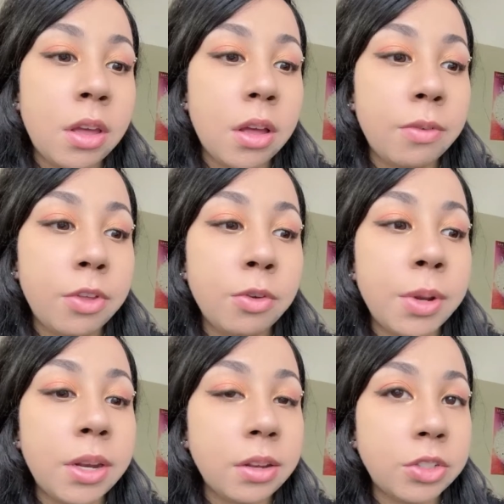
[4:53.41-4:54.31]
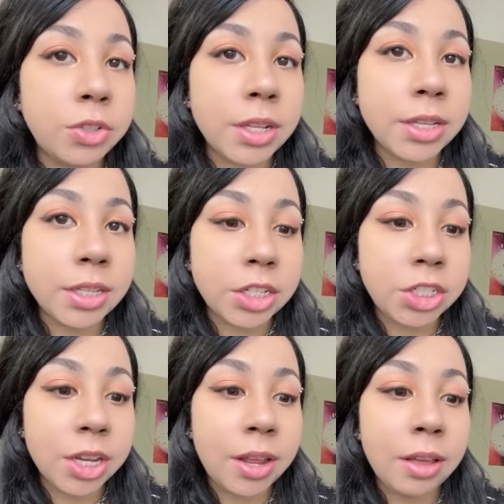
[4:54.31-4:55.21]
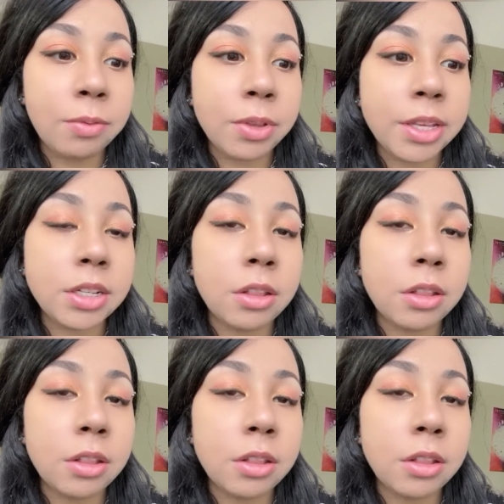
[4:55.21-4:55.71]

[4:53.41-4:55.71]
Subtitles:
of human industrialization have released a